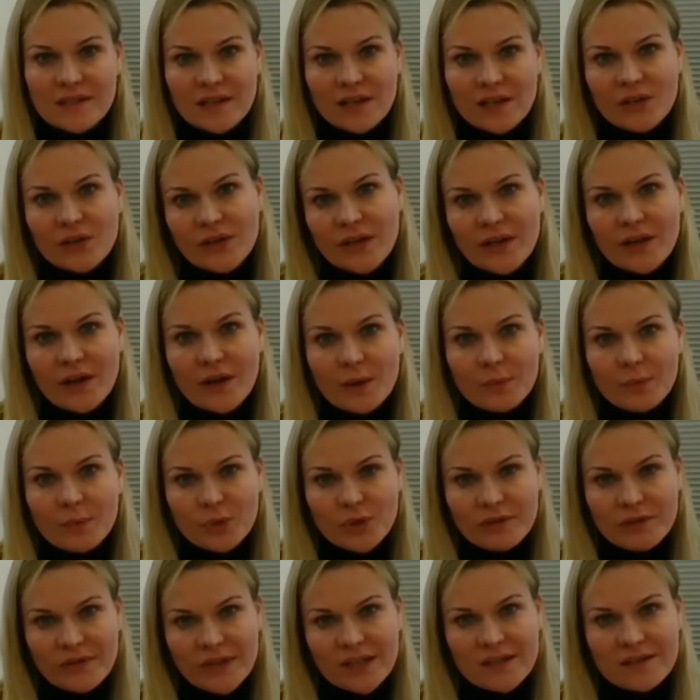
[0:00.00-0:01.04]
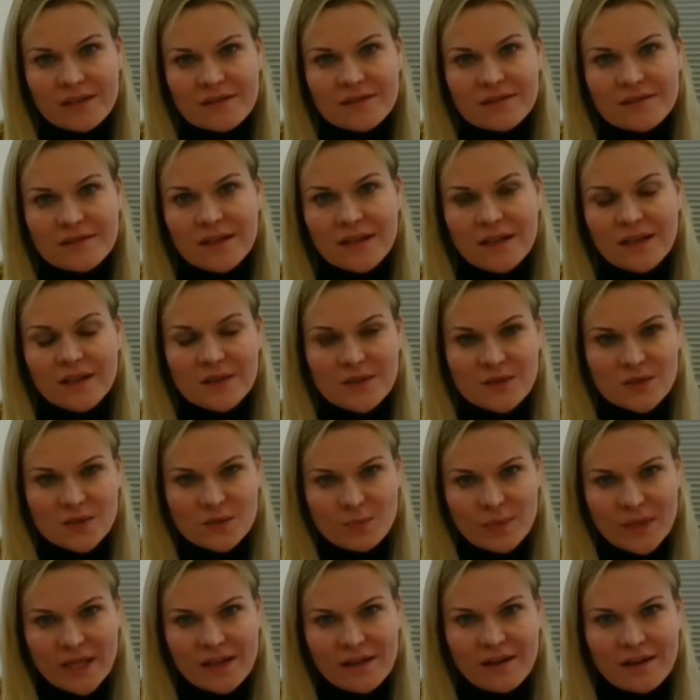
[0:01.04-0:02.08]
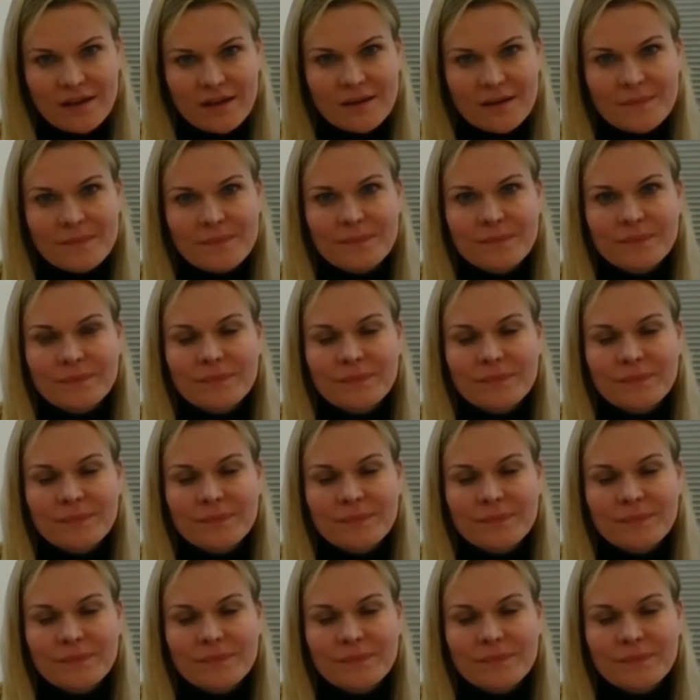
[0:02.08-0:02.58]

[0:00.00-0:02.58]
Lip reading: including our previous speaker.